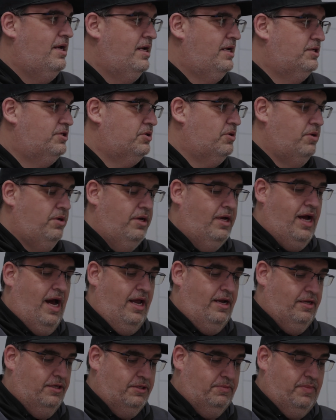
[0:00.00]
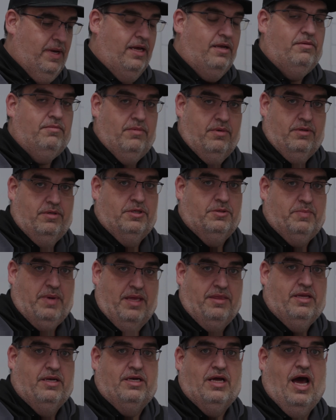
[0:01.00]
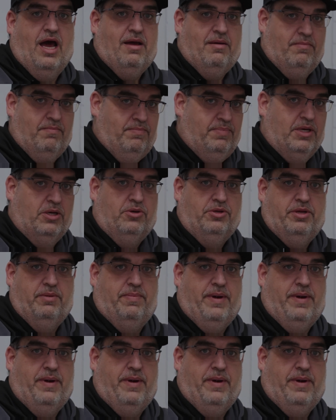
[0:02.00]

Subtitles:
And so you got to spend the time, build a